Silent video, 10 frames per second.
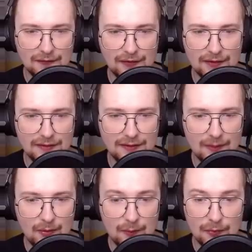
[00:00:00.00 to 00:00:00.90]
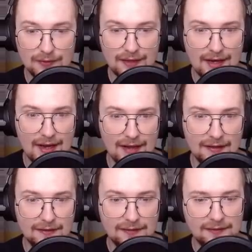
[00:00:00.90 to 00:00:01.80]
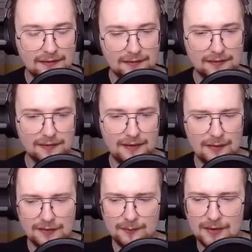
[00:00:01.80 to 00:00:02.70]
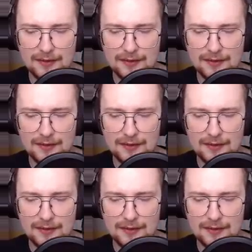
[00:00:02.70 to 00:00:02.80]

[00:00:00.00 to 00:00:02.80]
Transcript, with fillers: fun to the game. Wait, what was that? That was some kind